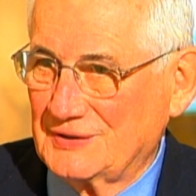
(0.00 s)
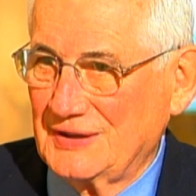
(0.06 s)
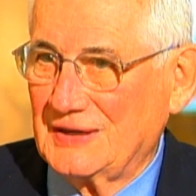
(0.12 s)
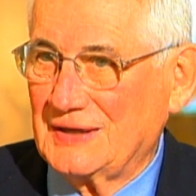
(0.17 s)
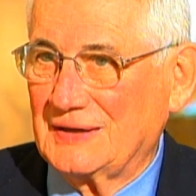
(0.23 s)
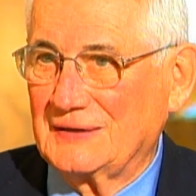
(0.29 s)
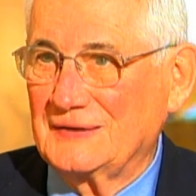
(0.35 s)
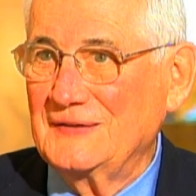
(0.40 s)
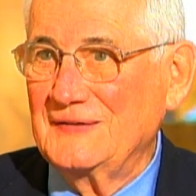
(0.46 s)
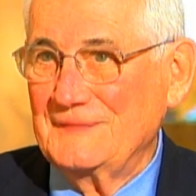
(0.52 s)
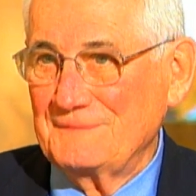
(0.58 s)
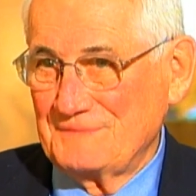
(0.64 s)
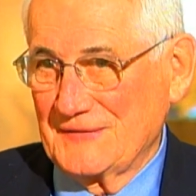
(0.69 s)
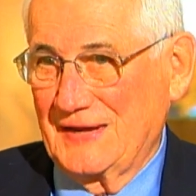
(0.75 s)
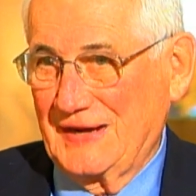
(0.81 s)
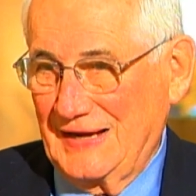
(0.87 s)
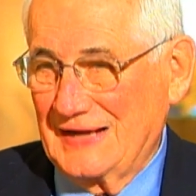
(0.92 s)
hey,
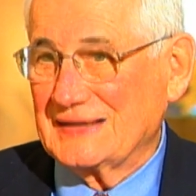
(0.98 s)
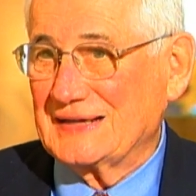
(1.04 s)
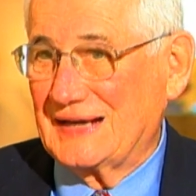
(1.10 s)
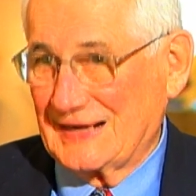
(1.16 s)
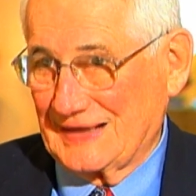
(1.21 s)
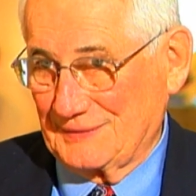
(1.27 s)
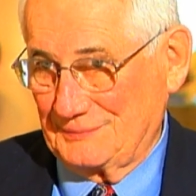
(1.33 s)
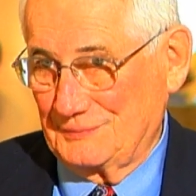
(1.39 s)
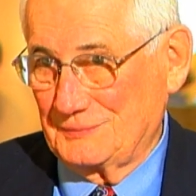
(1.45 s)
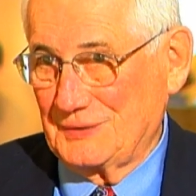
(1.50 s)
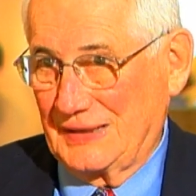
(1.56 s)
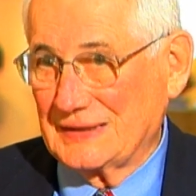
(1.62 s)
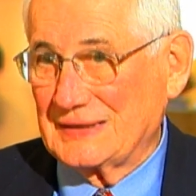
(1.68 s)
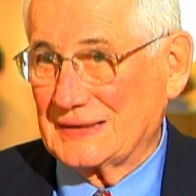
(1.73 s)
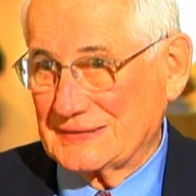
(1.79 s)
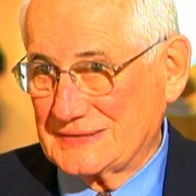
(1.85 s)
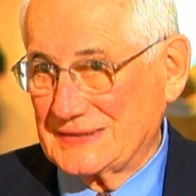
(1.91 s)
I
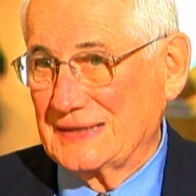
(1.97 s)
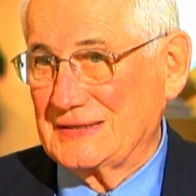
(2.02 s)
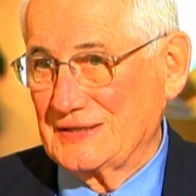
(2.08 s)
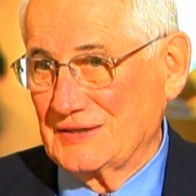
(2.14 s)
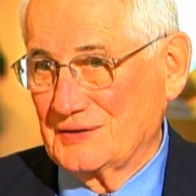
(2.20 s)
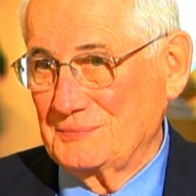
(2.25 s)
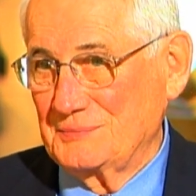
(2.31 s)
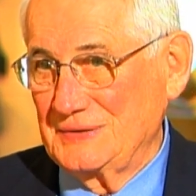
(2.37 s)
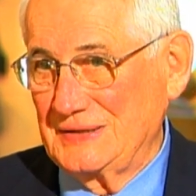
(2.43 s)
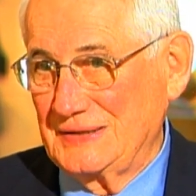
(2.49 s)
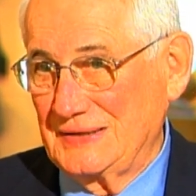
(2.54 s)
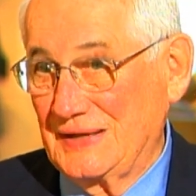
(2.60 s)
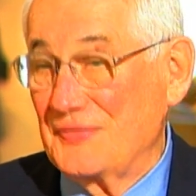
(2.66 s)
gotta take care of me.